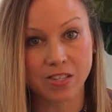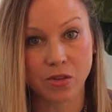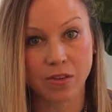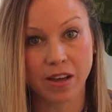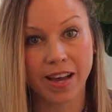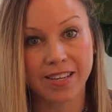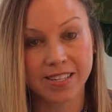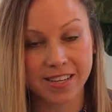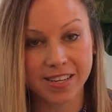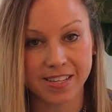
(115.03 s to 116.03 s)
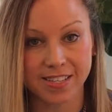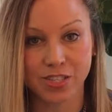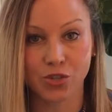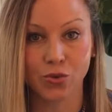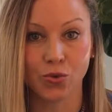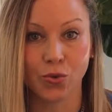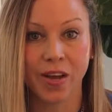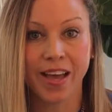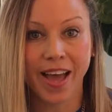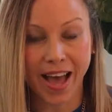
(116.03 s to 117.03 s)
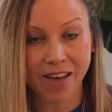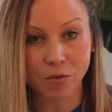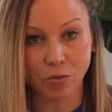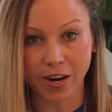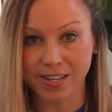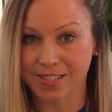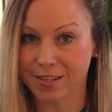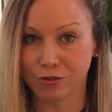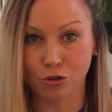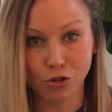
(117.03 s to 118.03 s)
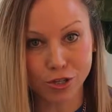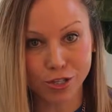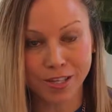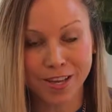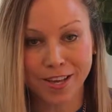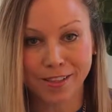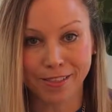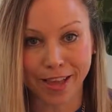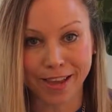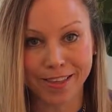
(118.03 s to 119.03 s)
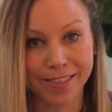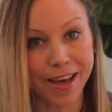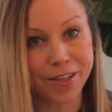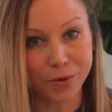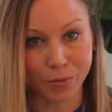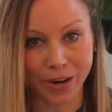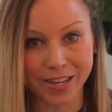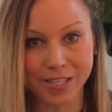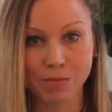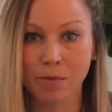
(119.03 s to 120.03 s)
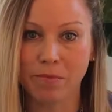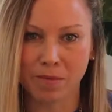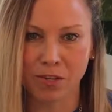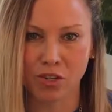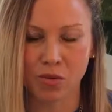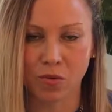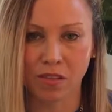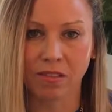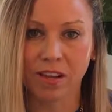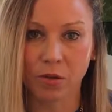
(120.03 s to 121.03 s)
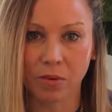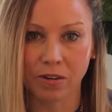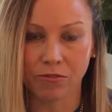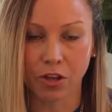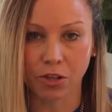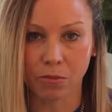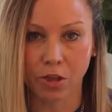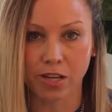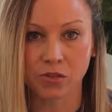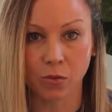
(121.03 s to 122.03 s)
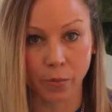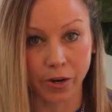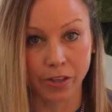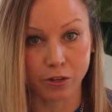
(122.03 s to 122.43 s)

So the idea is to have a breast that looks like the other breast, but maybe just with a little bit of volume loss from where the